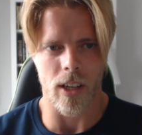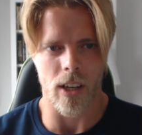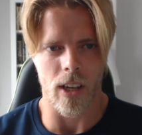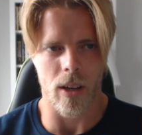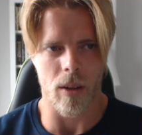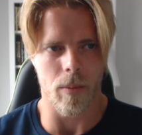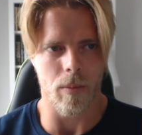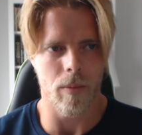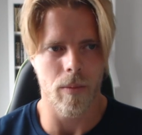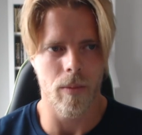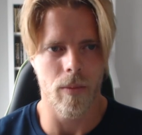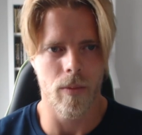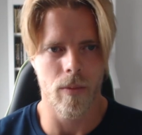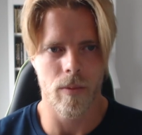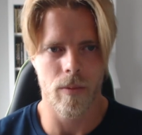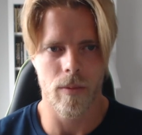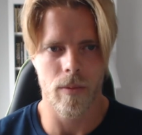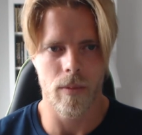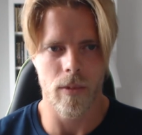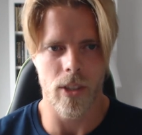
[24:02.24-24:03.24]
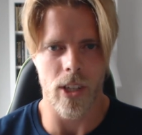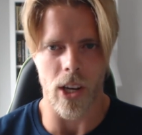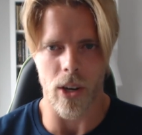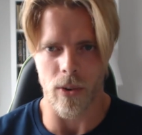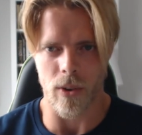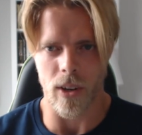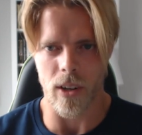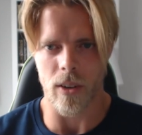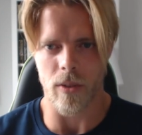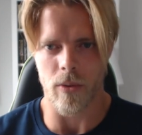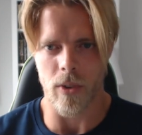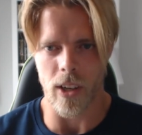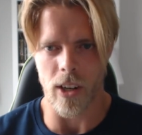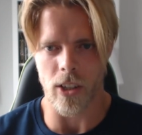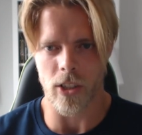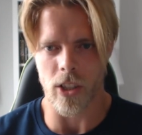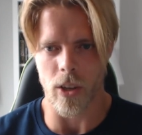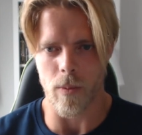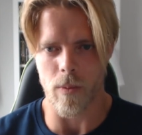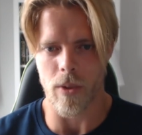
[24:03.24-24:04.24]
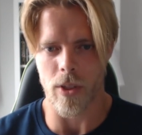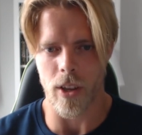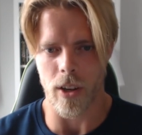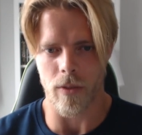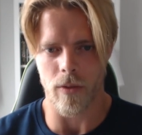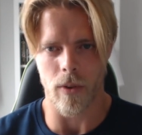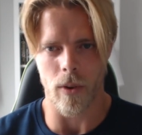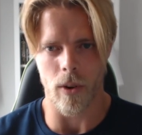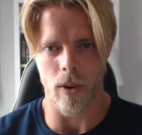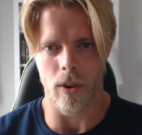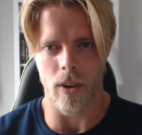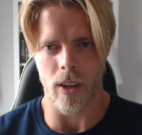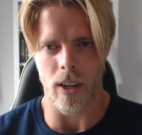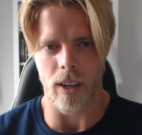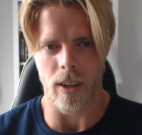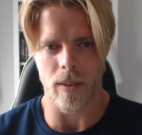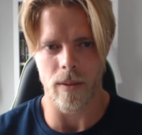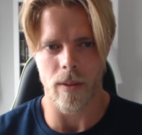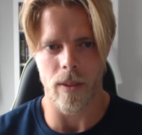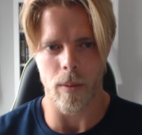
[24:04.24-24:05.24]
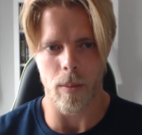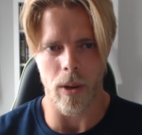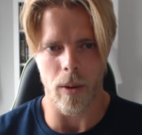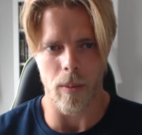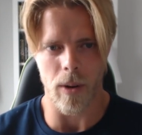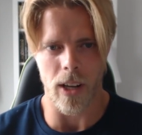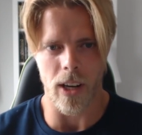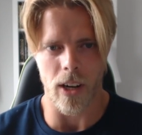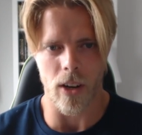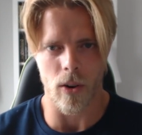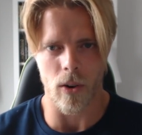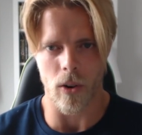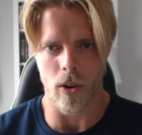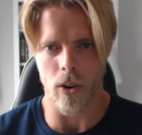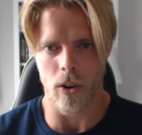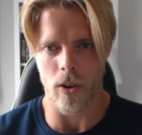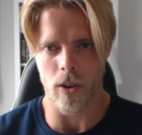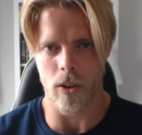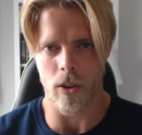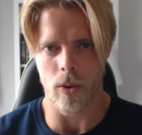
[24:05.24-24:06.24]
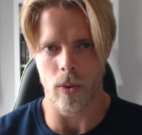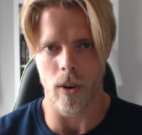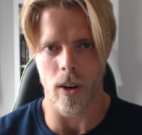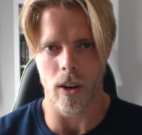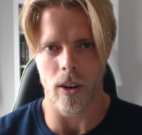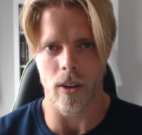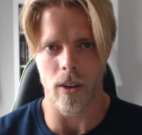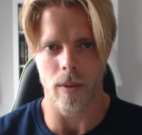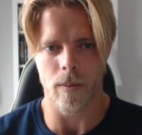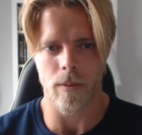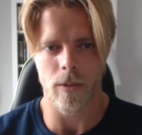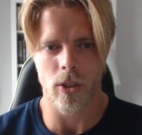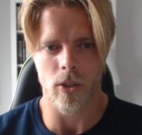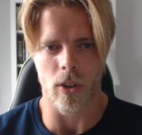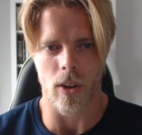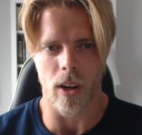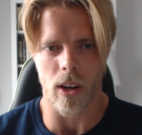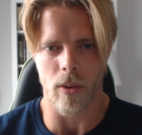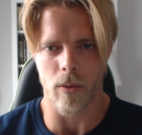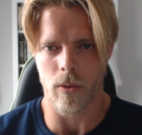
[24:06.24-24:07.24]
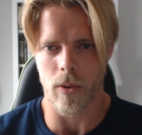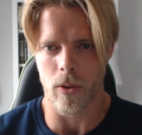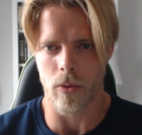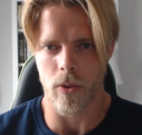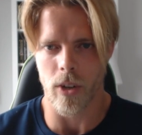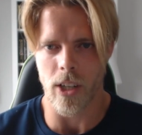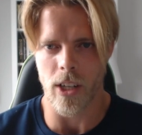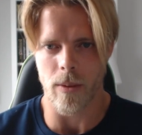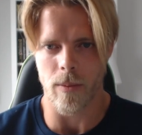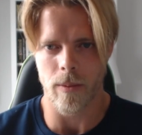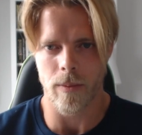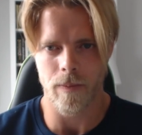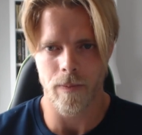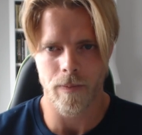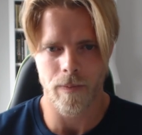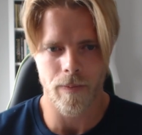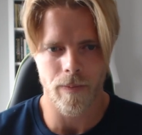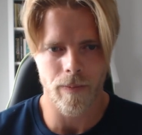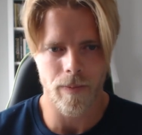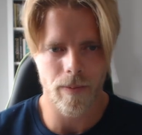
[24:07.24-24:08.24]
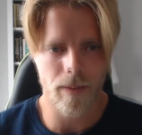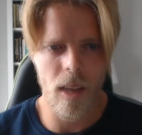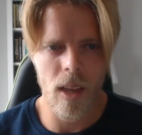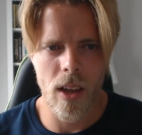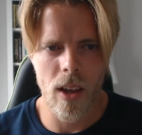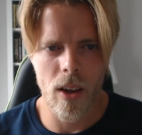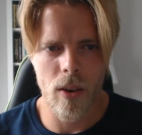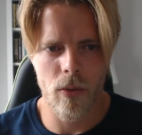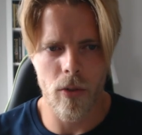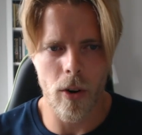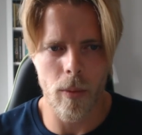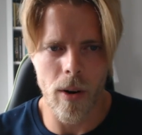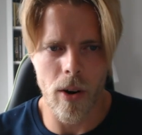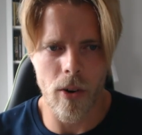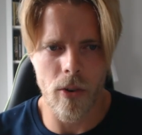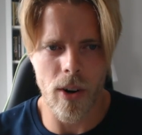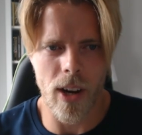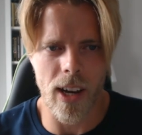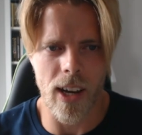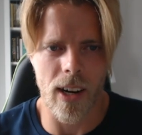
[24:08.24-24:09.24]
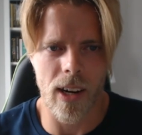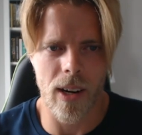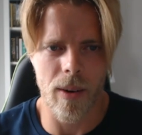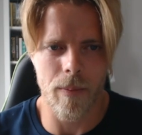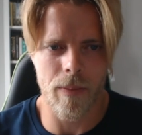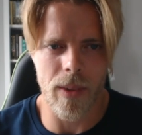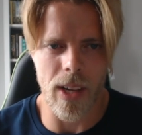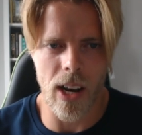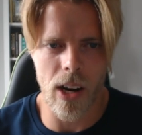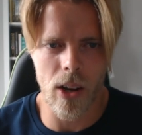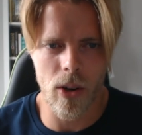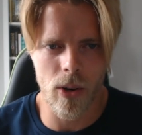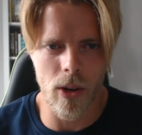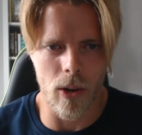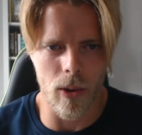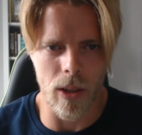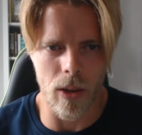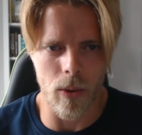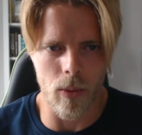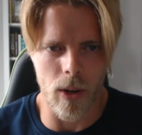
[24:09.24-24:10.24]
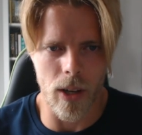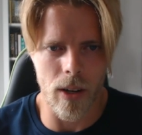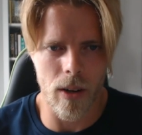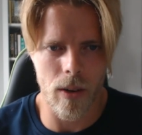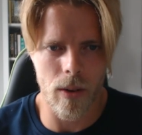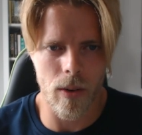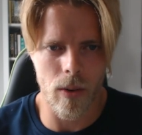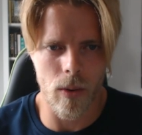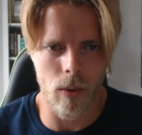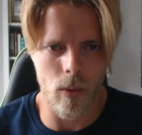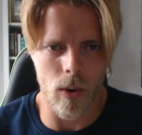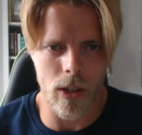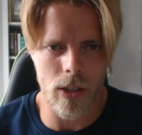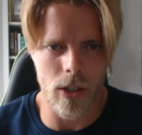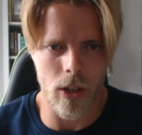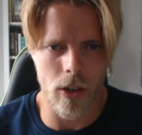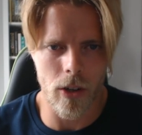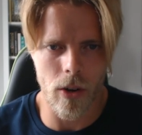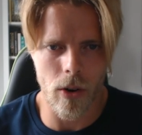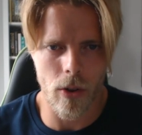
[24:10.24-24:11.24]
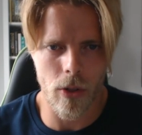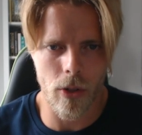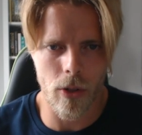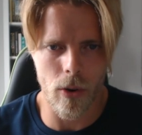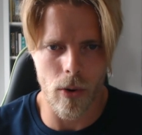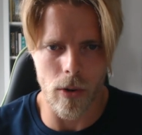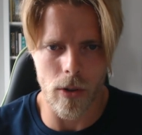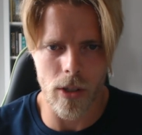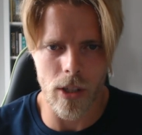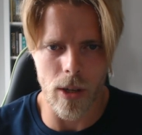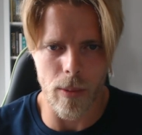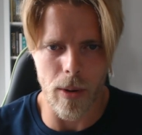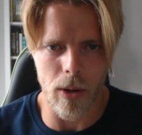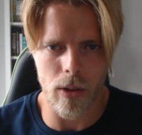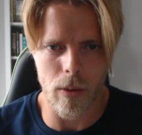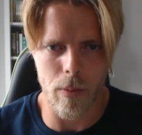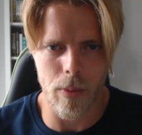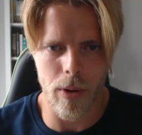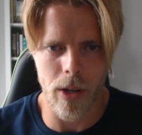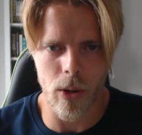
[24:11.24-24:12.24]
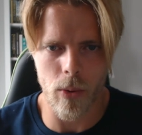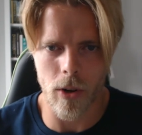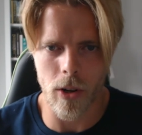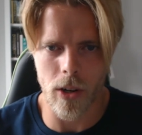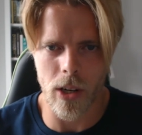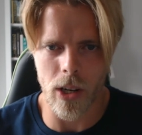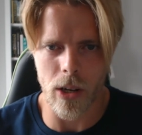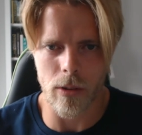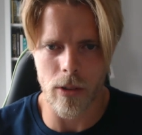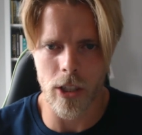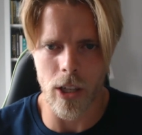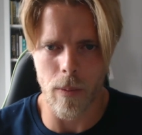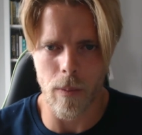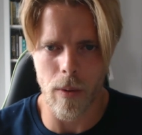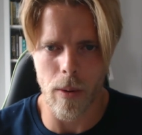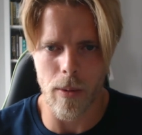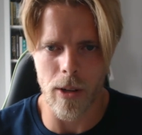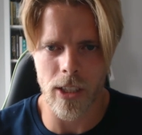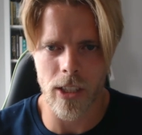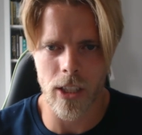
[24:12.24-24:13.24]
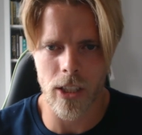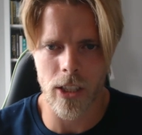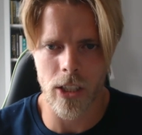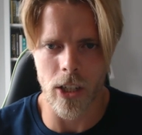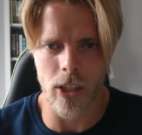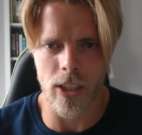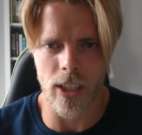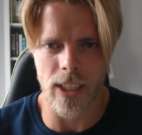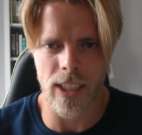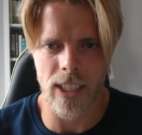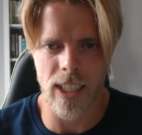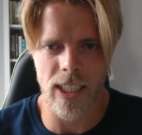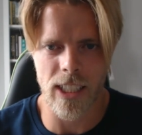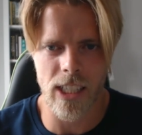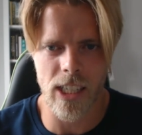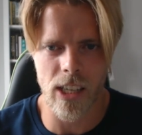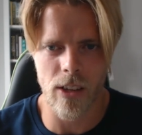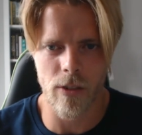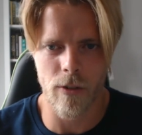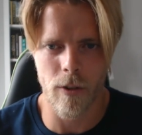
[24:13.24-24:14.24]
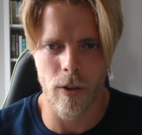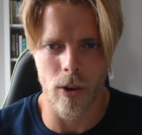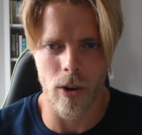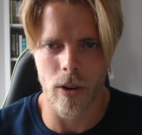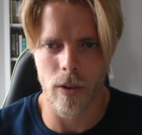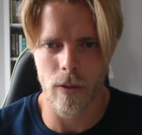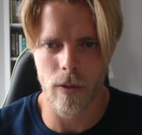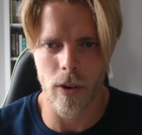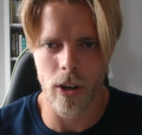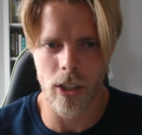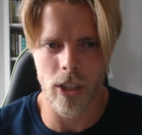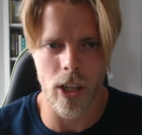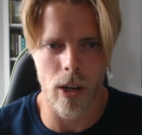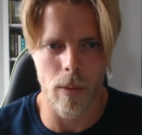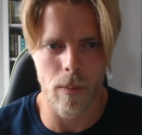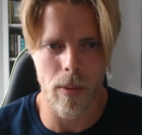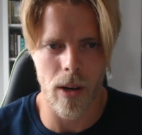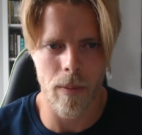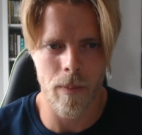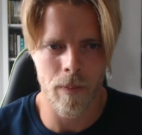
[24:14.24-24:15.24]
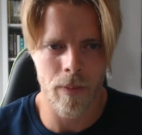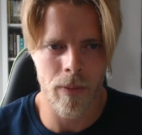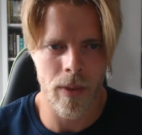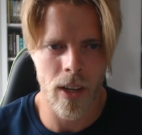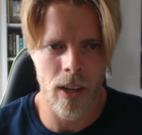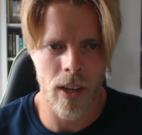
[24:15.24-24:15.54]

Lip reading: and I genuinely feel sympathy for the people in Hong Kong who are struggling for freedom. From Ryan, hello Golden One. What are your thoughts about pre-workout supplements such as C4, for example?